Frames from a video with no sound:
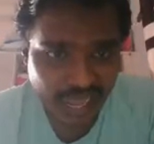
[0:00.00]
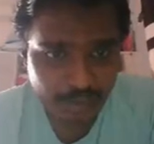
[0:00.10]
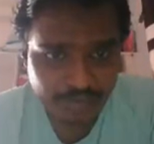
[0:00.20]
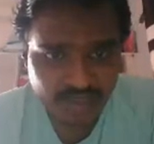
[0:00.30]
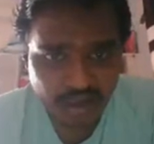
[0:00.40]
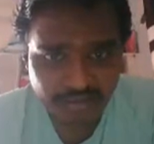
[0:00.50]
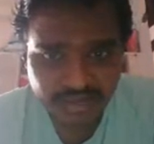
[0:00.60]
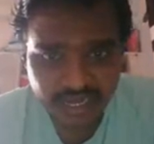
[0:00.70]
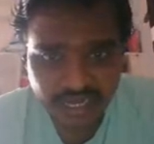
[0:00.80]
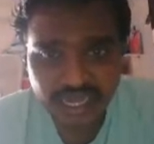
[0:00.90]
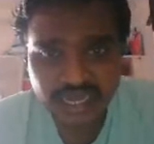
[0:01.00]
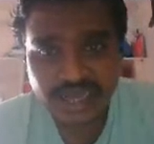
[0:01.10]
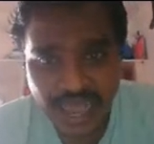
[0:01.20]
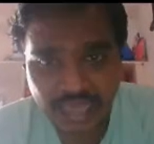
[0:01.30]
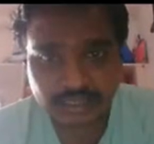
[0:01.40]
Next, types of
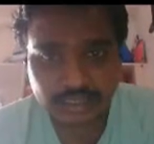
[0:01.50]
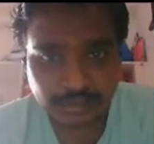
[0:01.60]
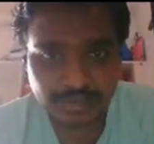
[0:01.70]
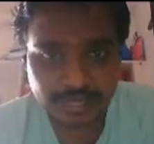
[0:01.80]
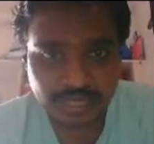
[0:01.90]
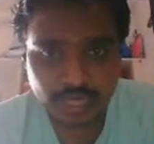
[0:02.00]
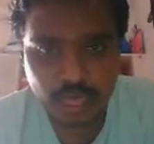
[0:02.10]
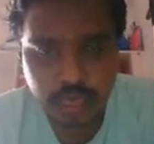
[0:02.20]
settling tanks.